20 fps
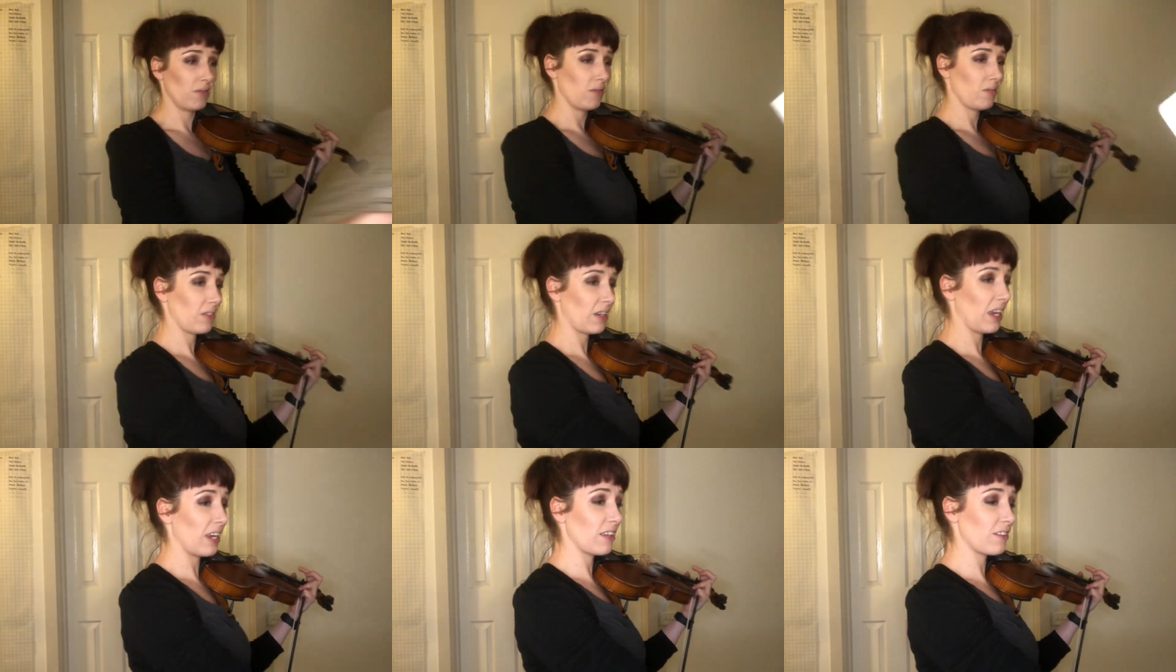
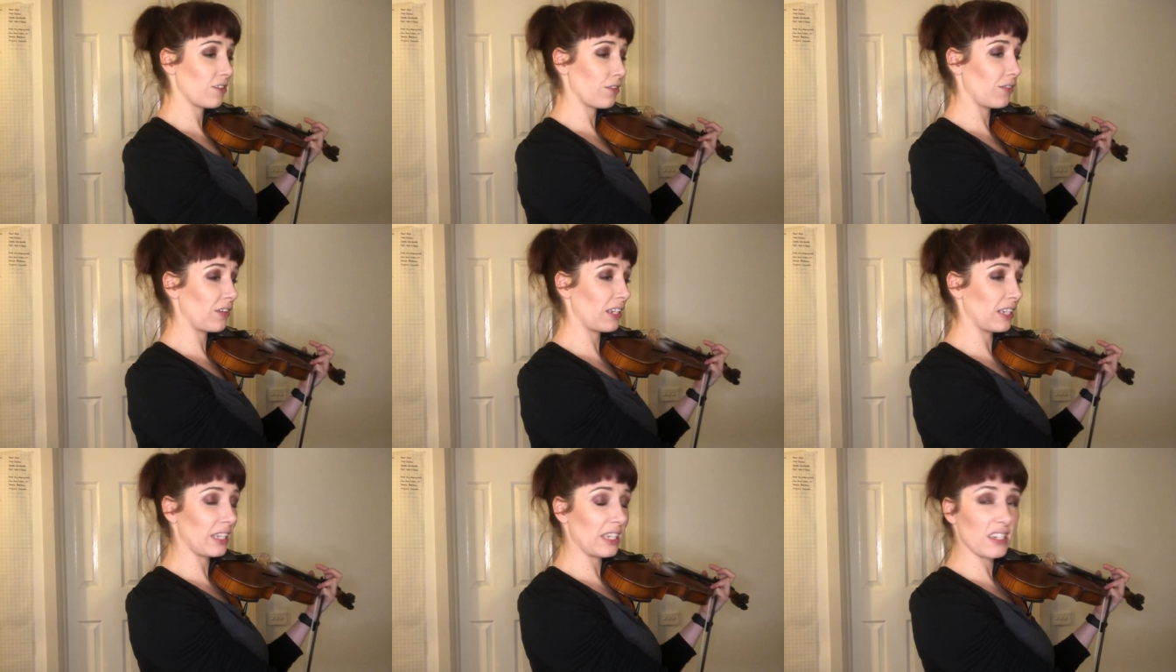Okay, it's a
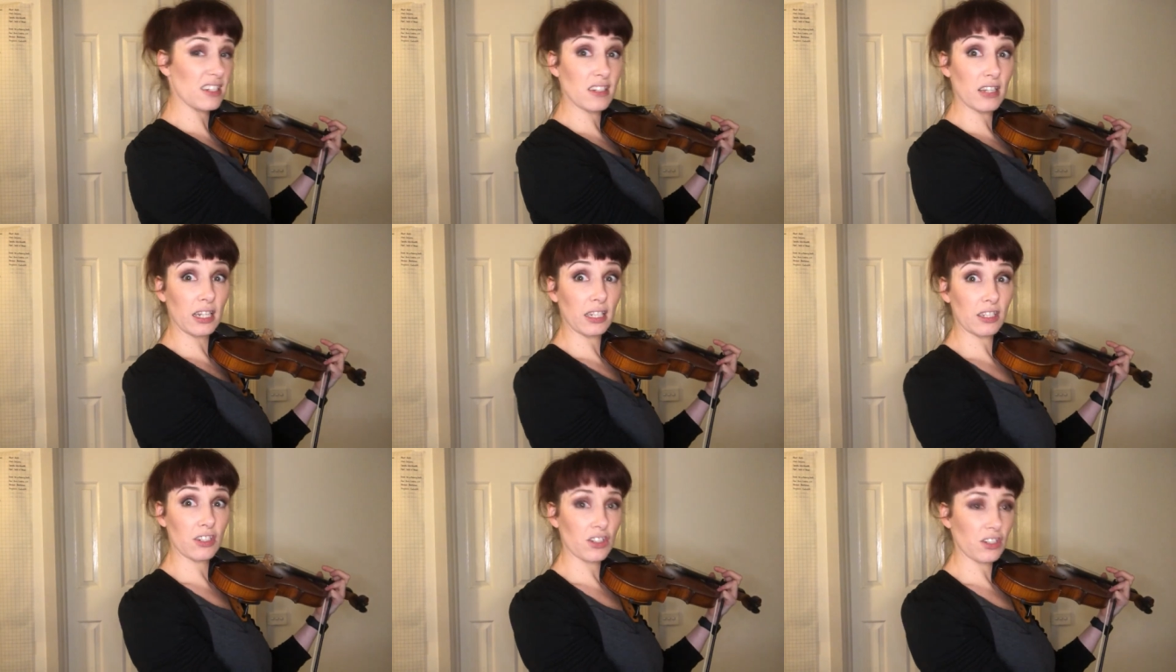really
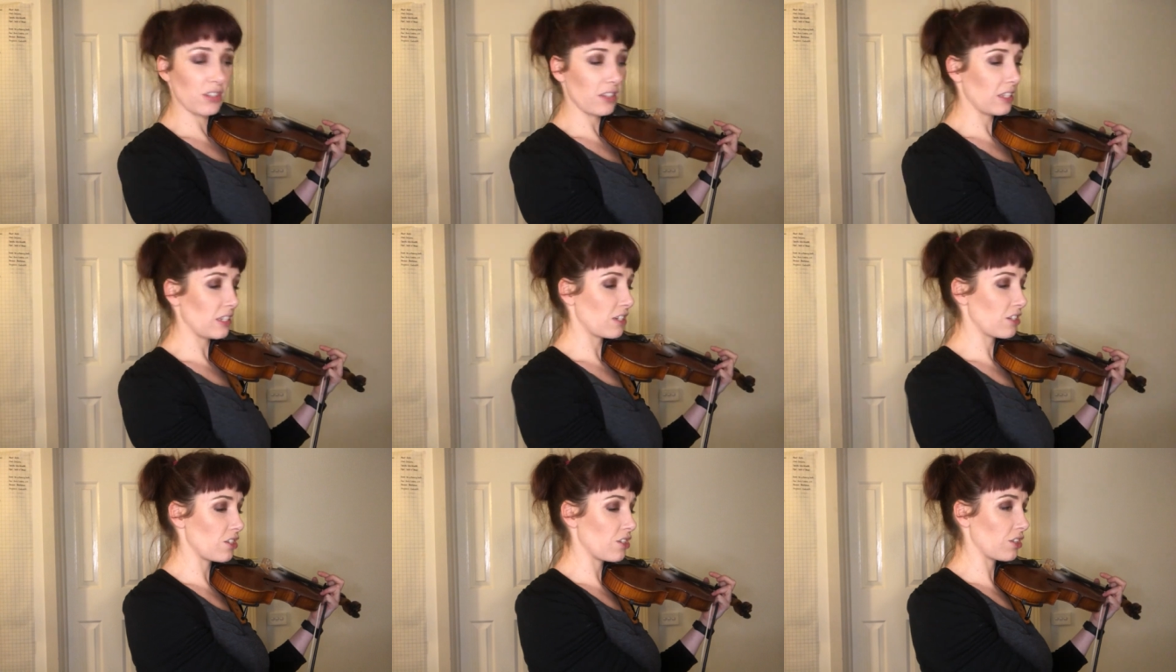intelligent
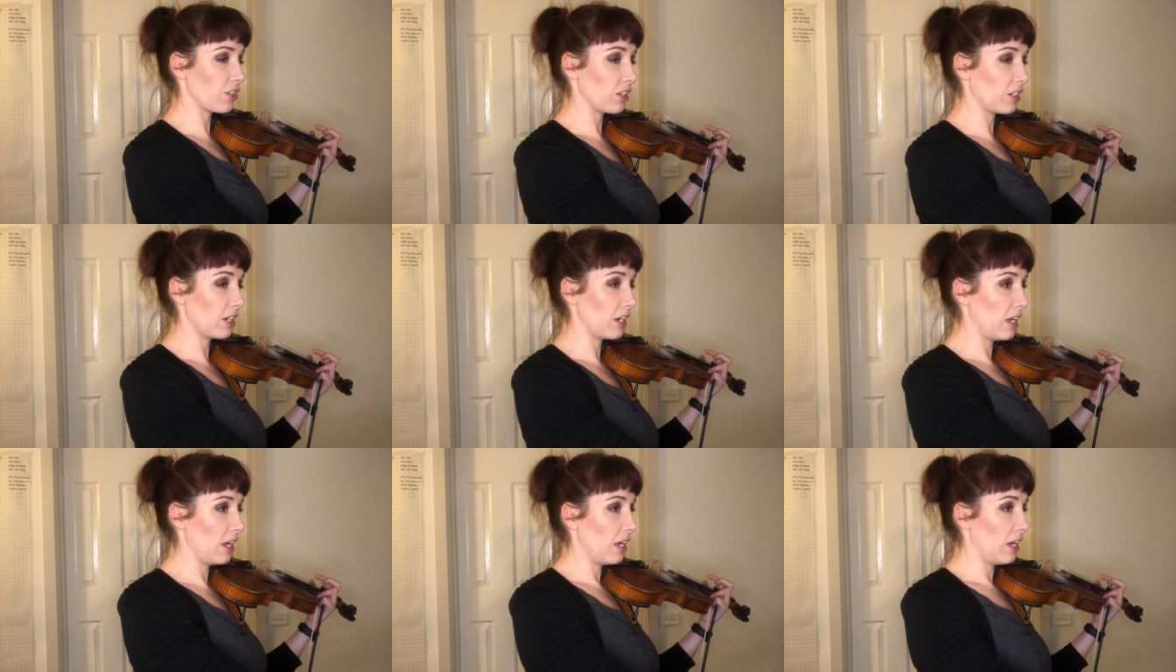thing to do,
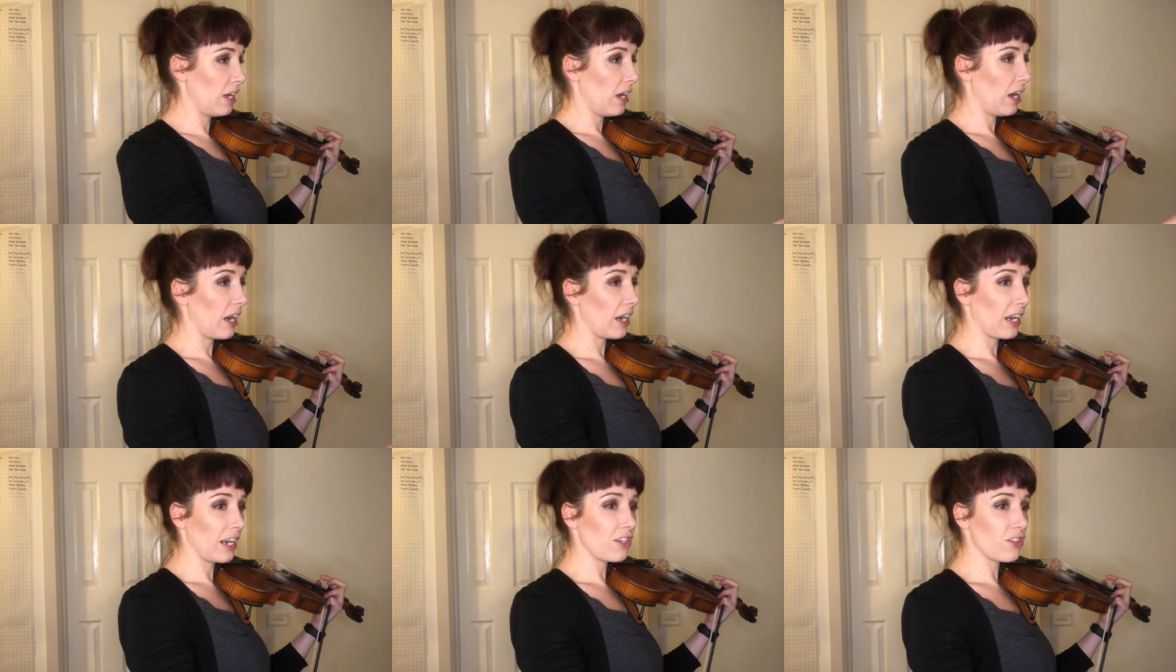
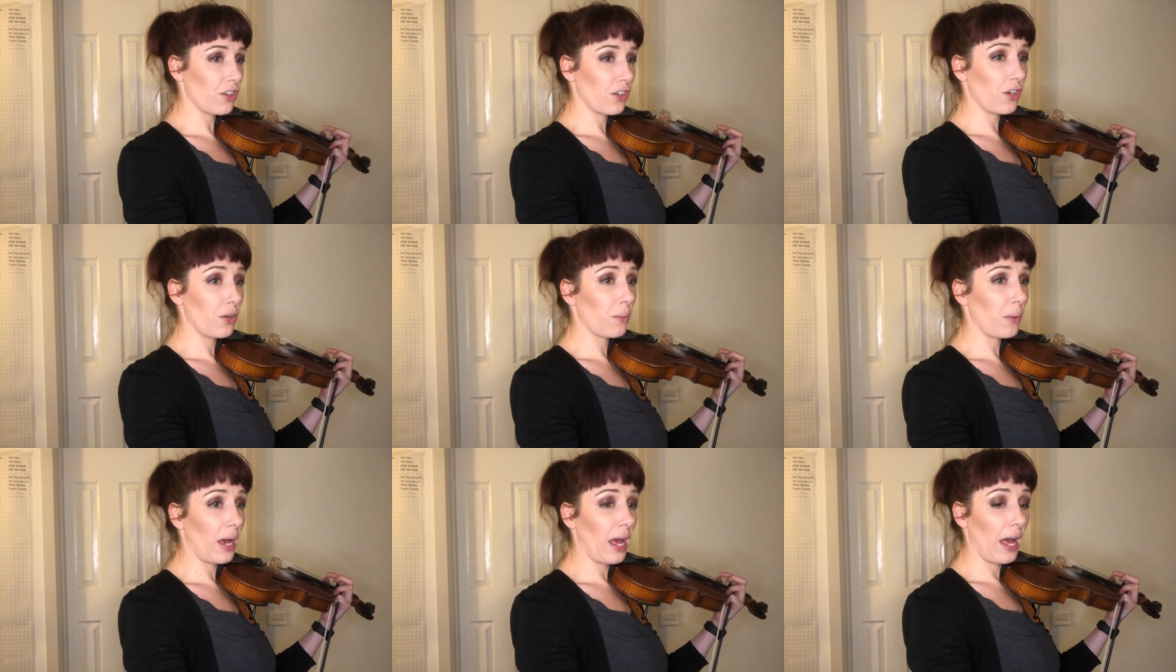and I don't
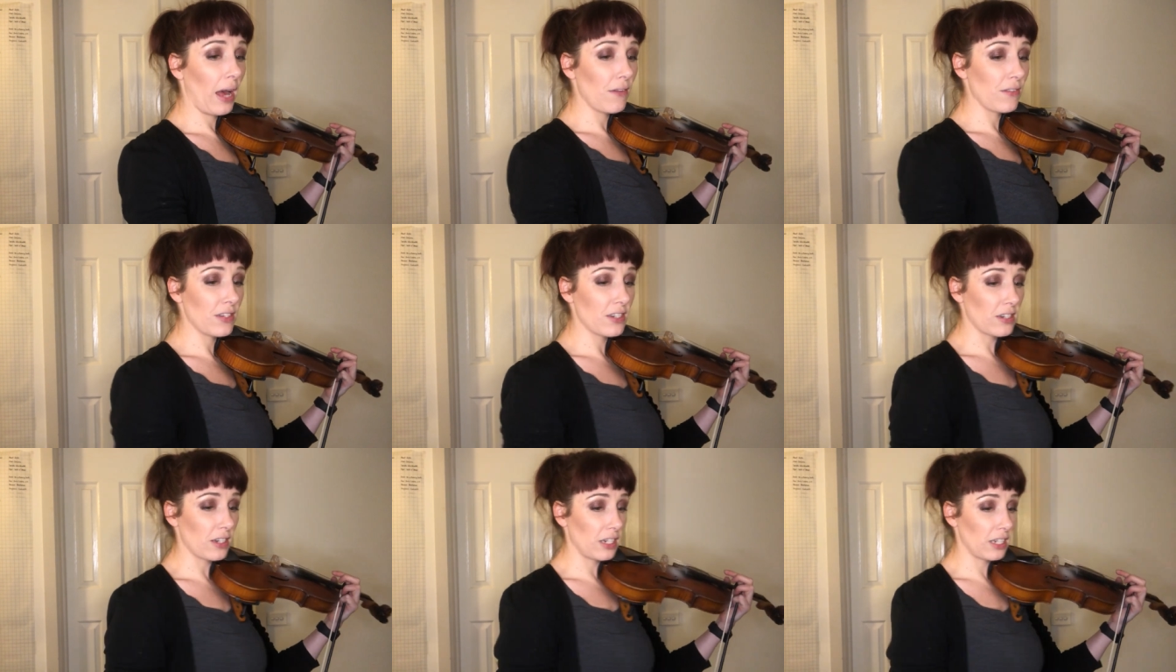know why I
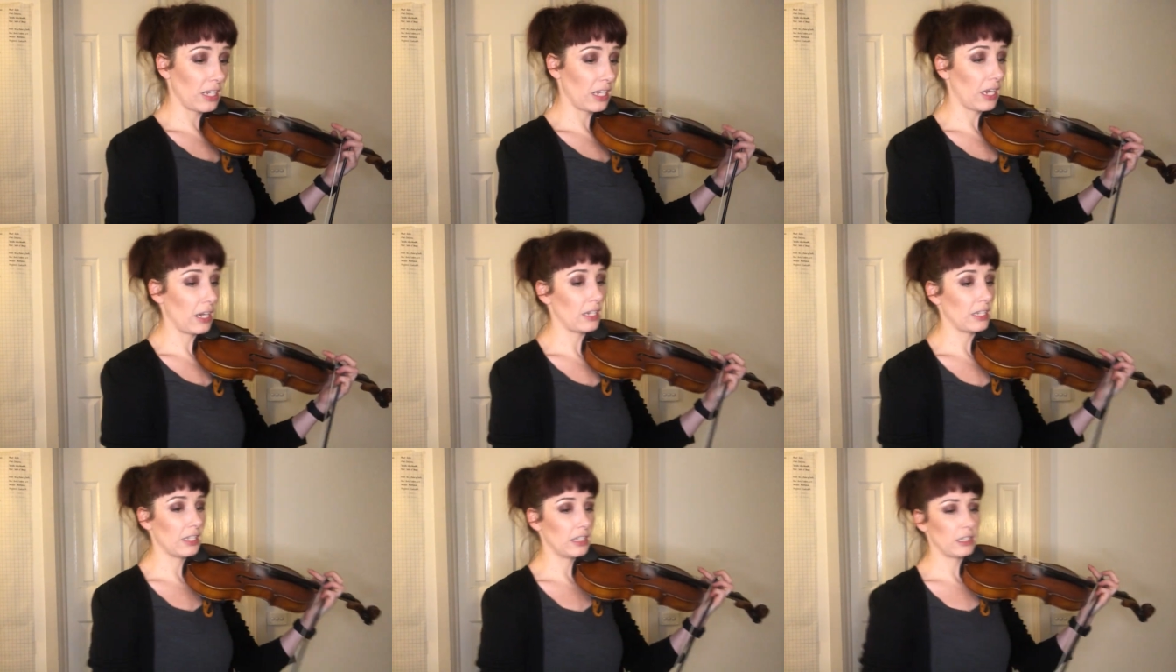haven't done it
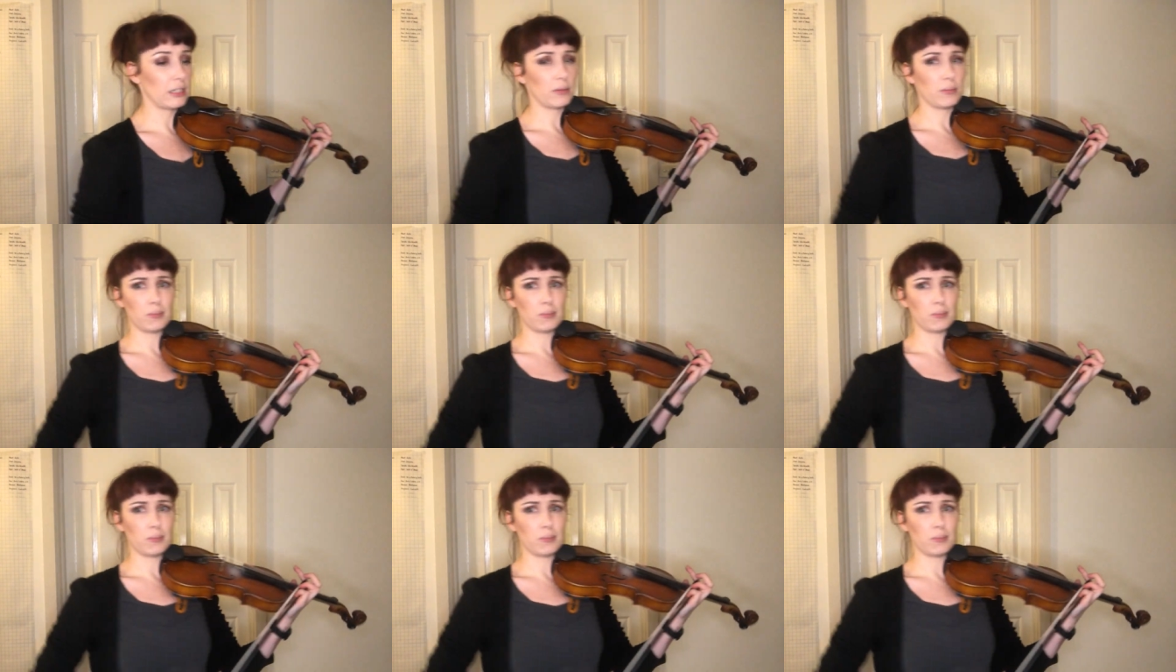yet here.